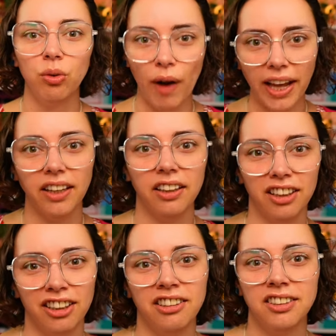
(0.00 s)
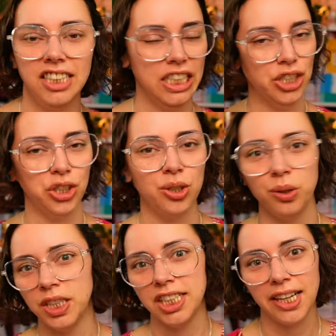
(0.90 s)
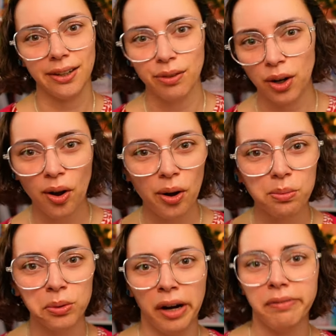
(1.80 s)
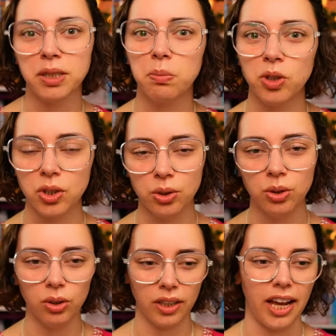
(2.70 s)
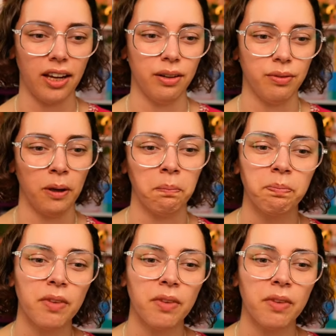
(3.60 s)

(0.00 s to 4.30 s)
regular teachers who teach out of their home or have a small school or that kind of thing.